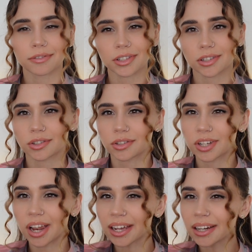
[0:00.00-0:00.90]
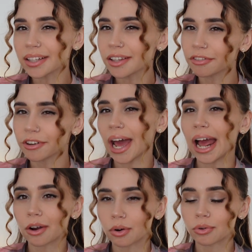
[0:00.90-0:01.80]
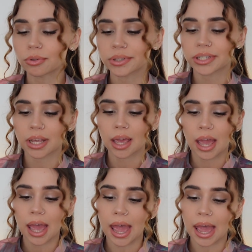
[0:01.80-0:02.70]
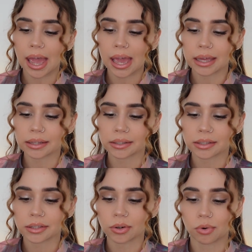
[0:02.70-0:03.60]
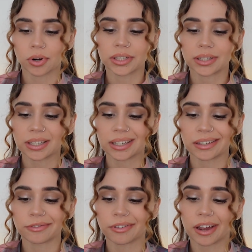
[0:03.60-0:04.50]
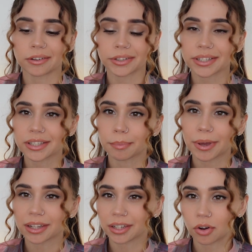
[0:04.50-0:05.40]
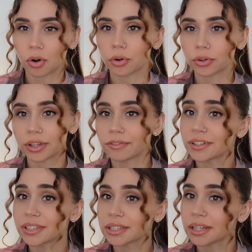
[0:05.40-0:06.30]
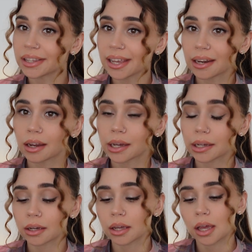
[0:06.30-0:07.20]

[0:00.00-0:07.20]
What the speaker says: in slightly different angles and the quality varies depending on if it's daylight,